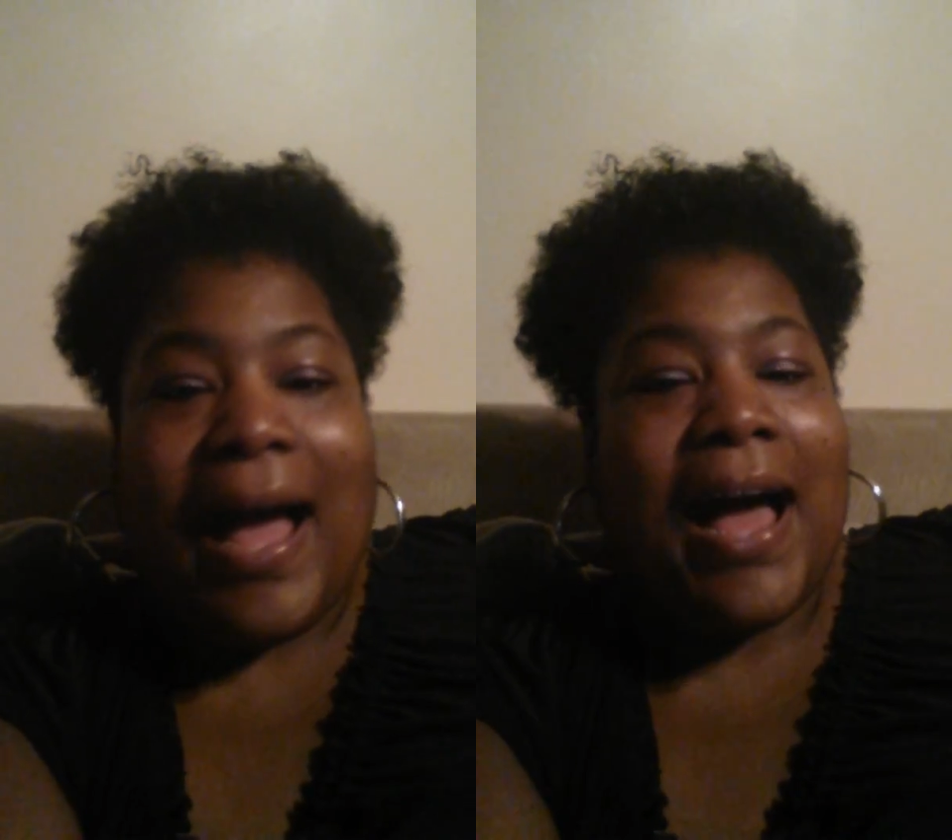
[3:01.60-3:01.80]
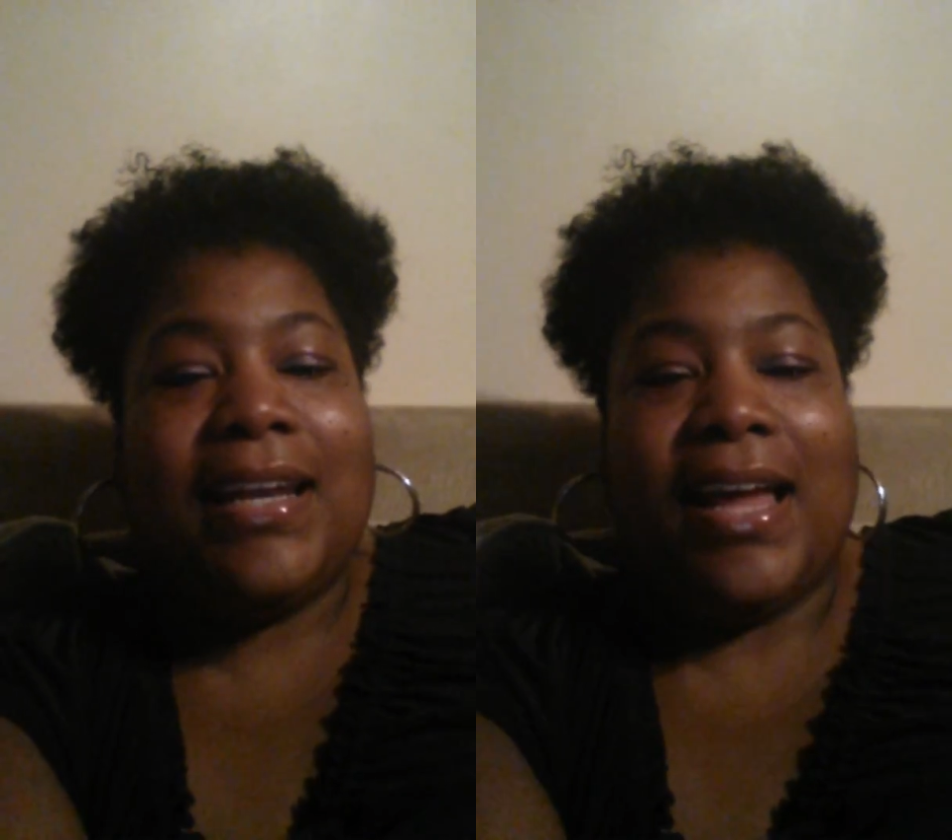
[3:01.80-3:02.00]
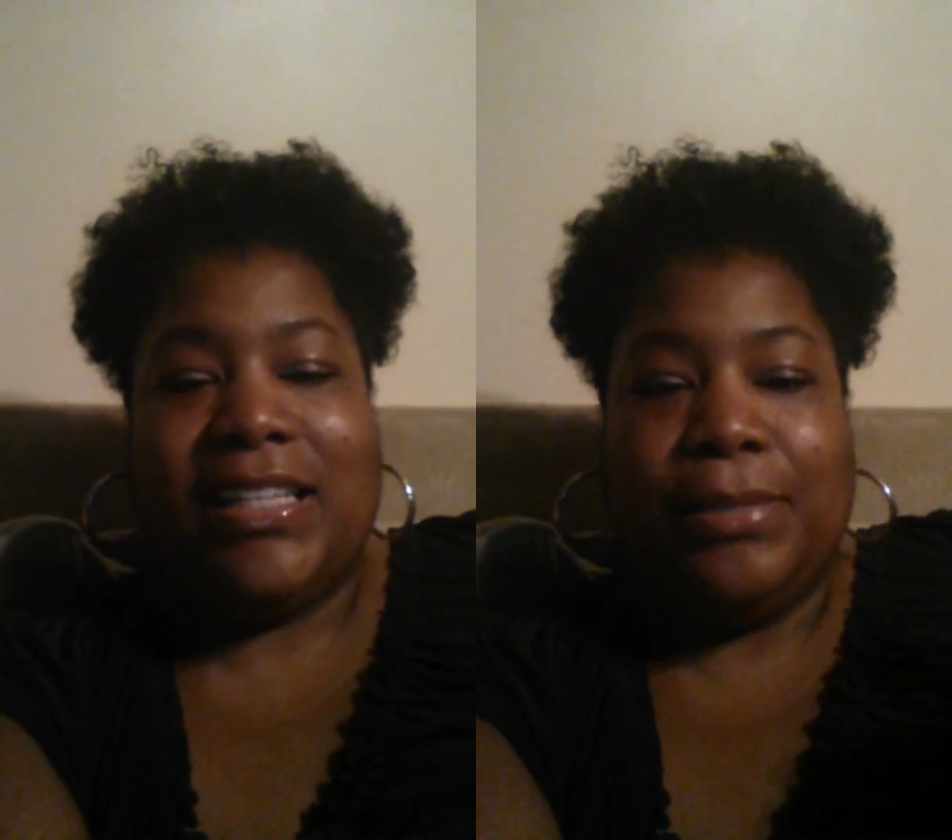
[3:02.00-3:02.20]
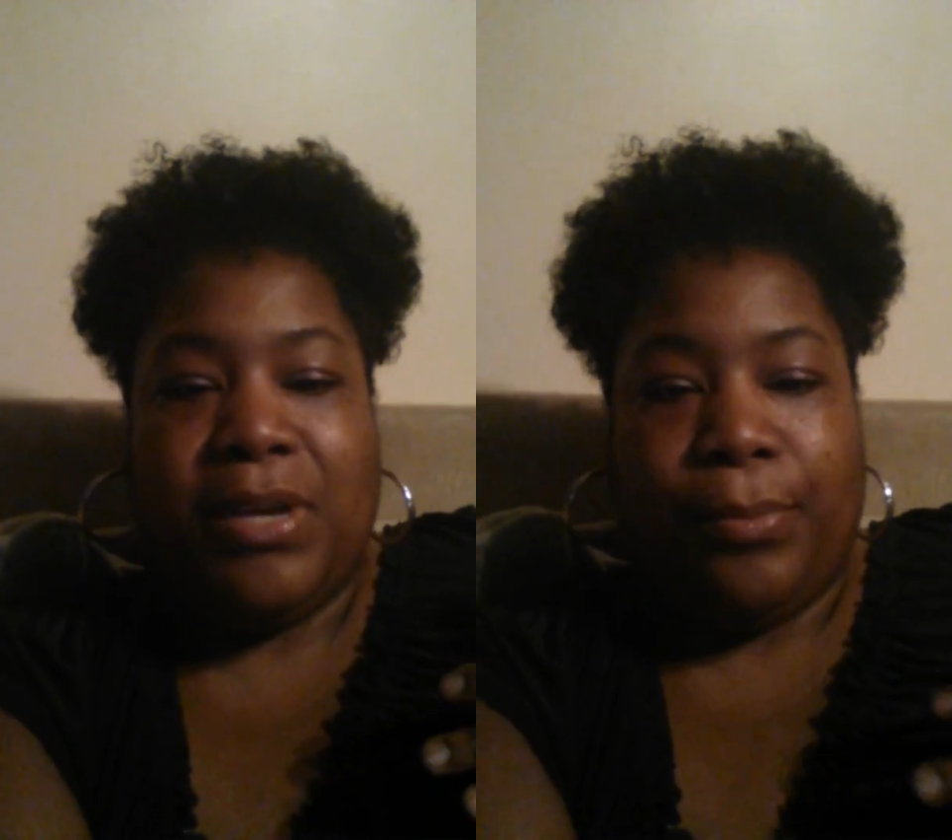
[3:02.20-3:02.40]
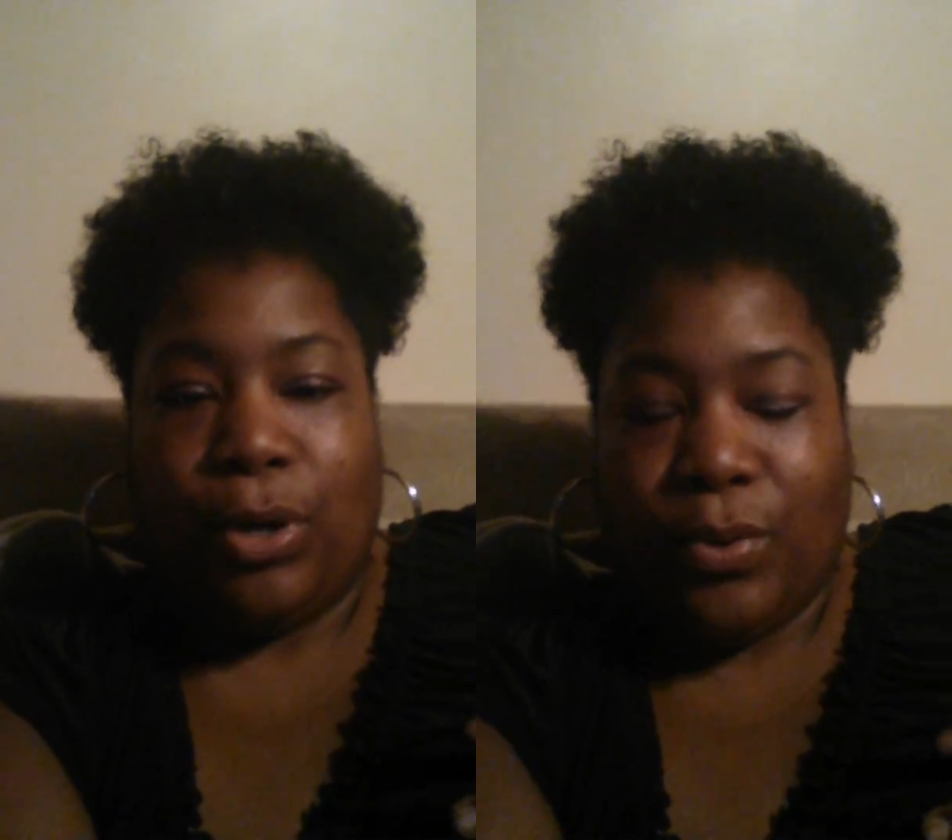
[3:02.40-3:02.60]
I'd like to
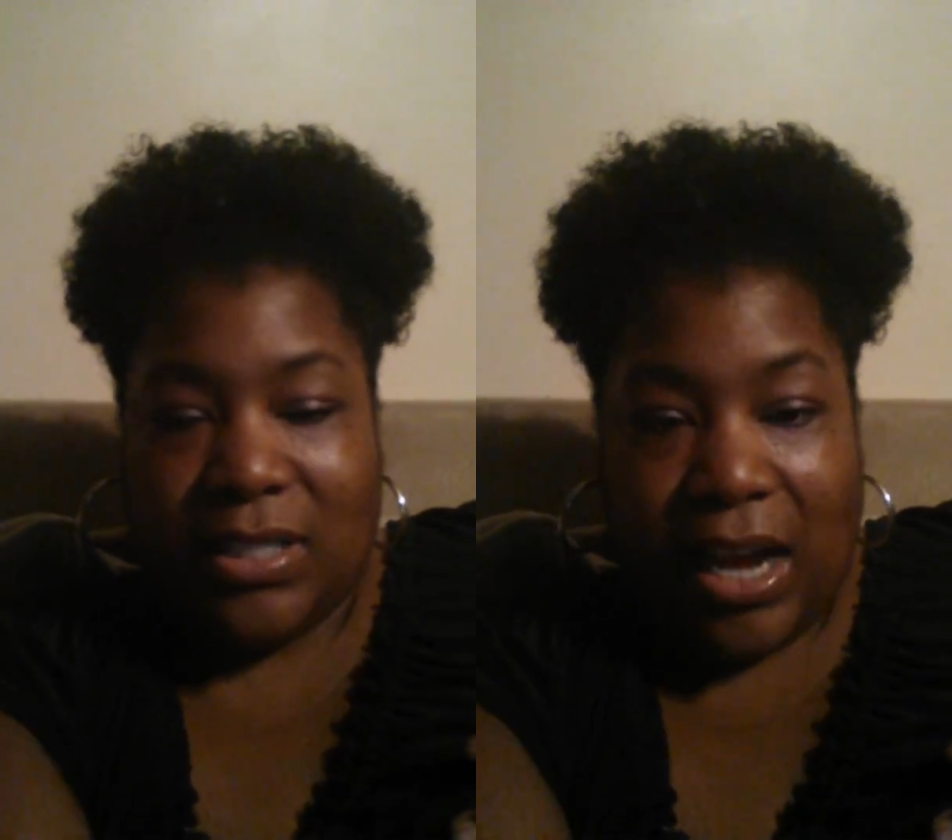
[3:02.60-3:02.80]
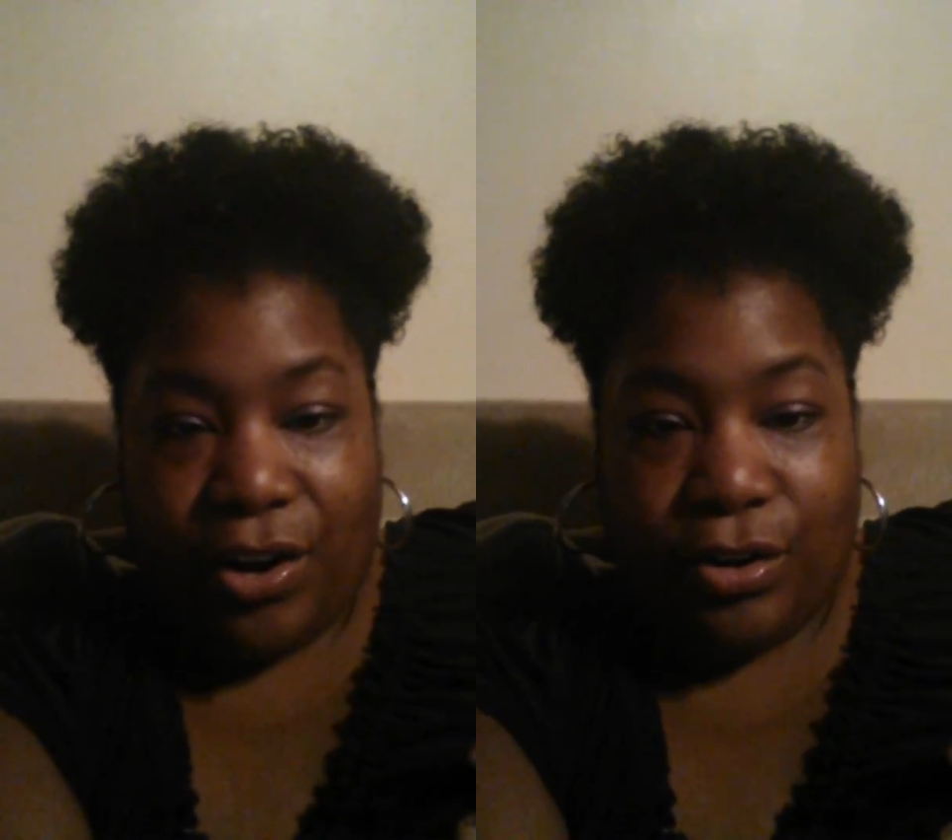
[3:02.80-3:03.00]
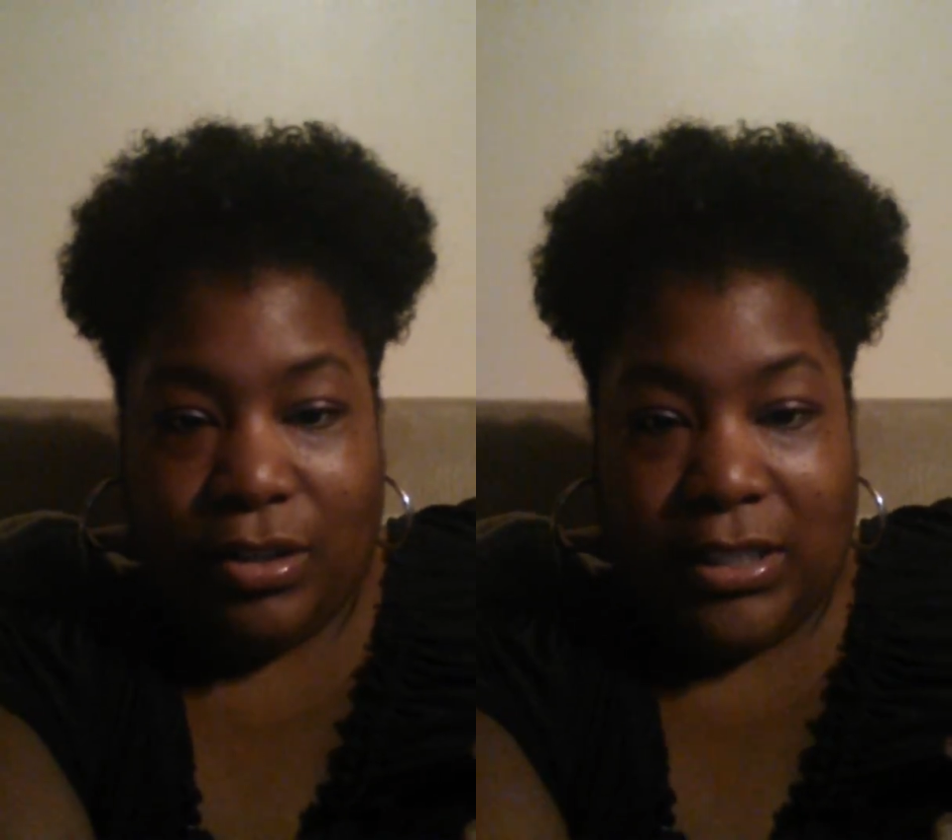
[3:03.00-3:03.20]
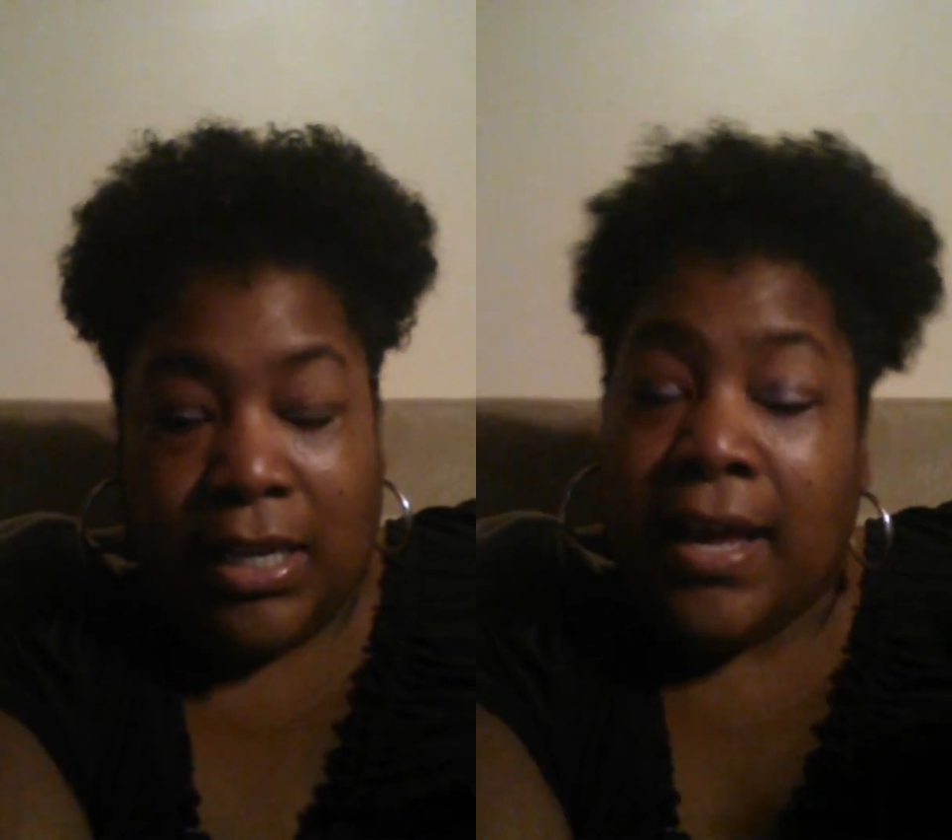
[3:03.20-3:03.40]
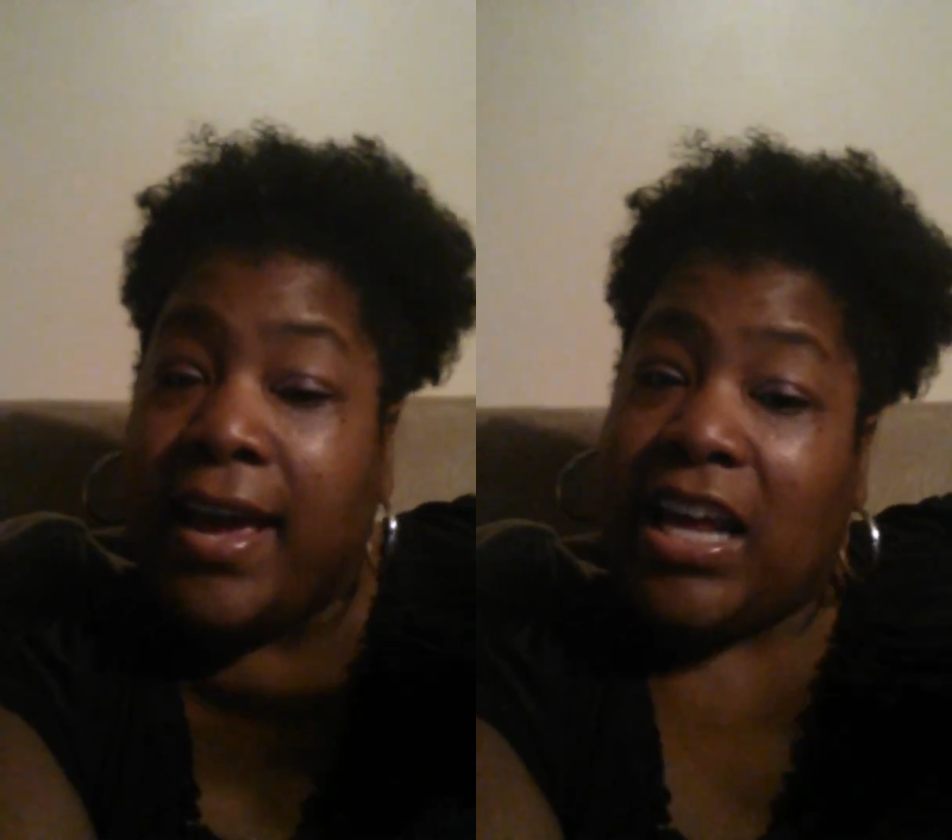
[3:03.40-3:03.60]
be able to retire early,